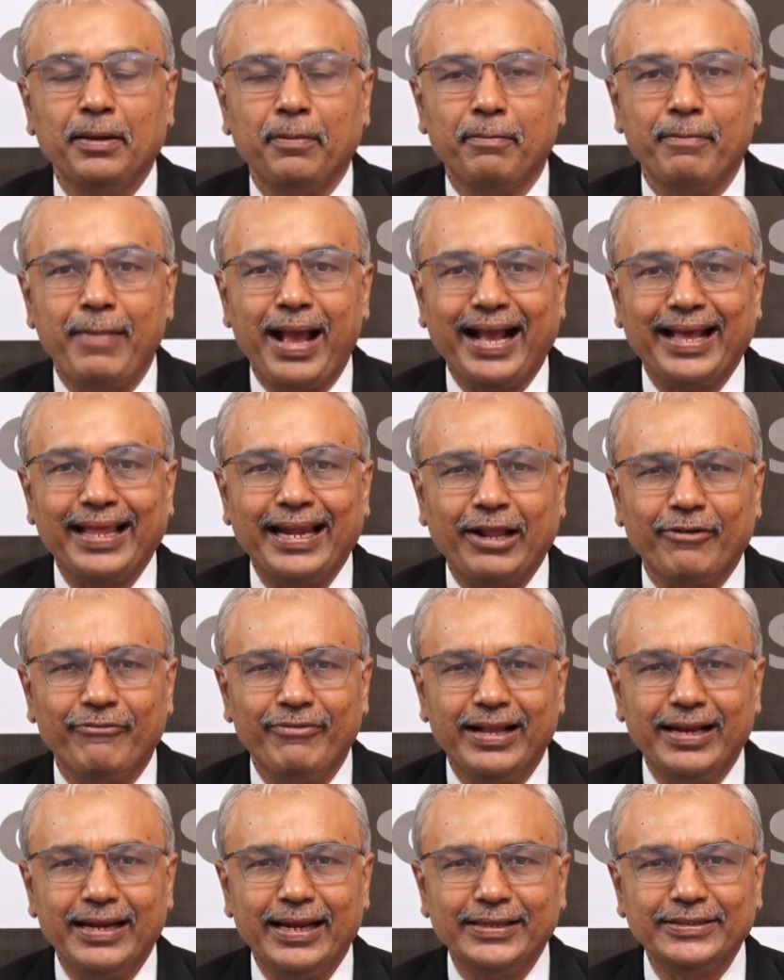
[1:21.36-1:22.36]
back rank
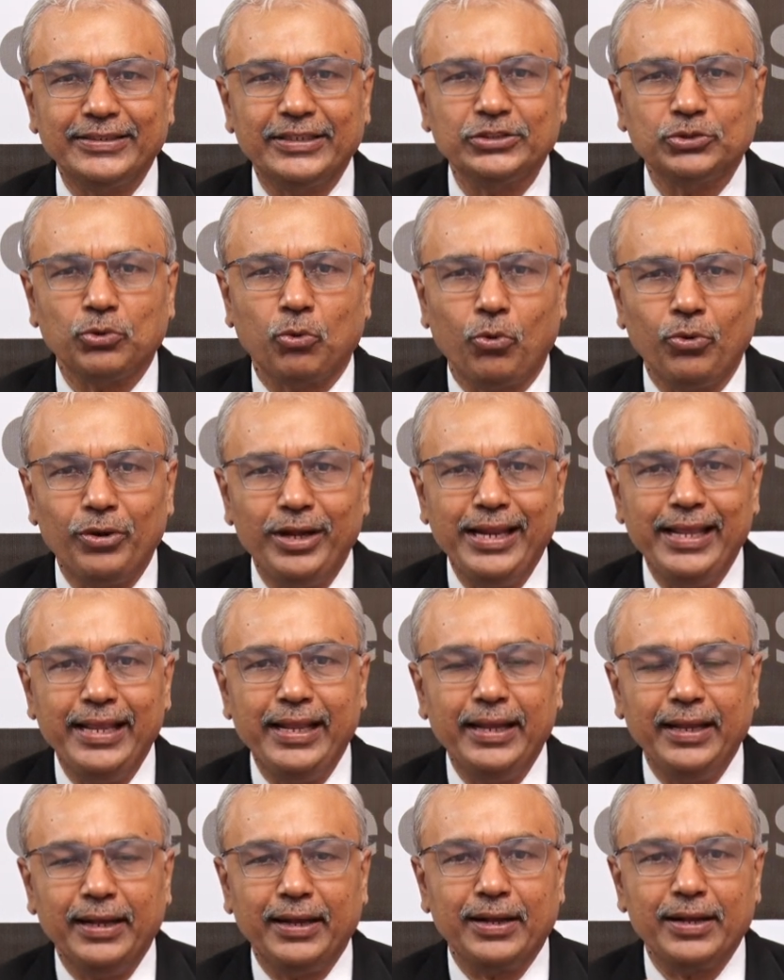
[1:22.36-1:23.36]
weakness. It's
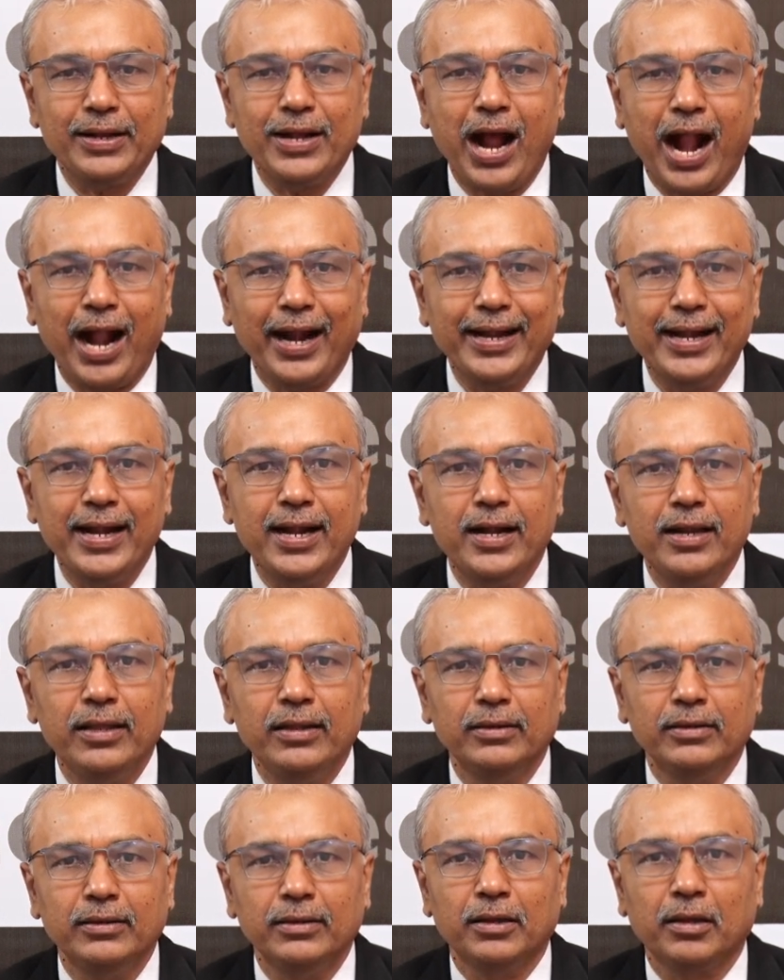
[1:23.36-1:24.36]
only
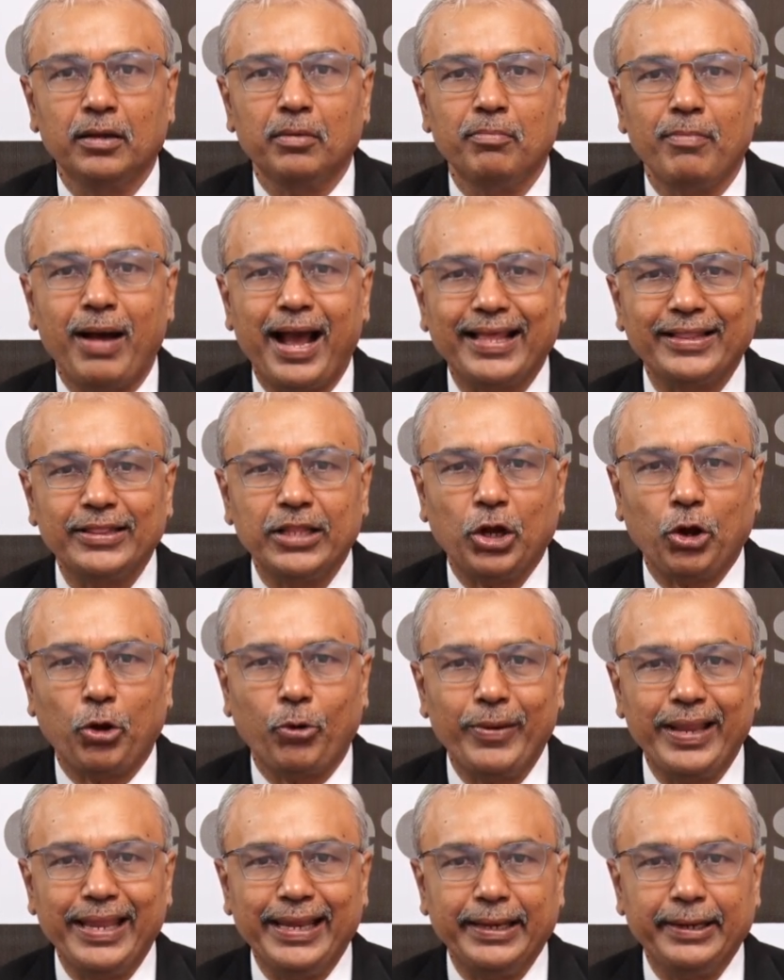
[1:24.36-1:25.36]
guarded by the
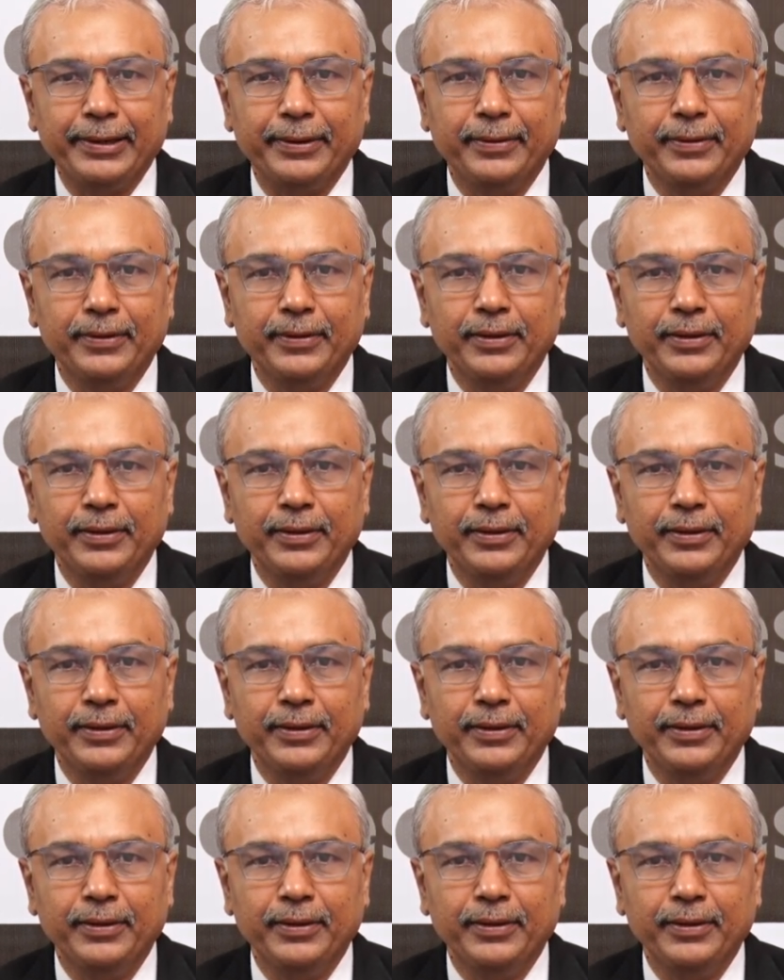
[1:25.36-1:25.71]
queen.